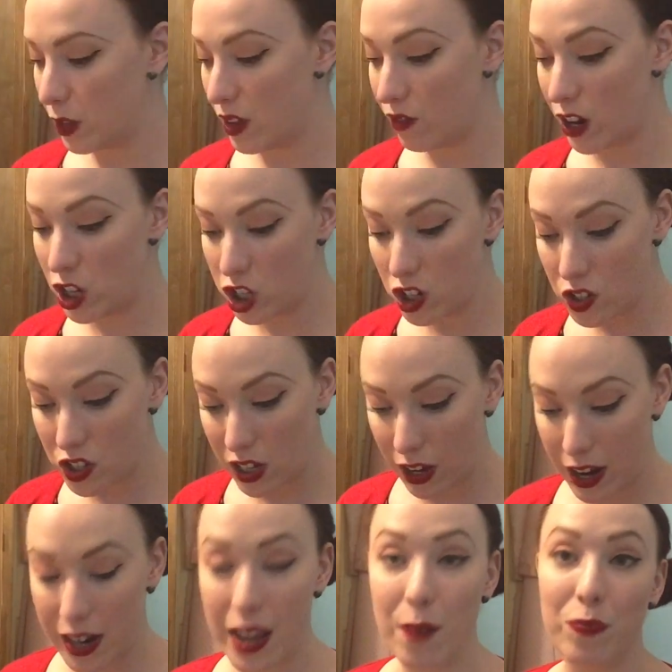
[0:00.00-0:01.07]
If I choose to
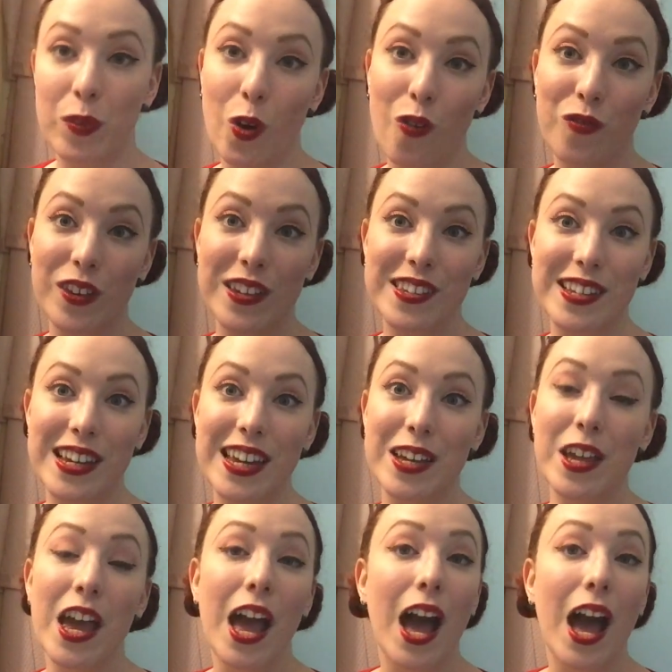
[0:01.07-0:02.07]
line it, obviously,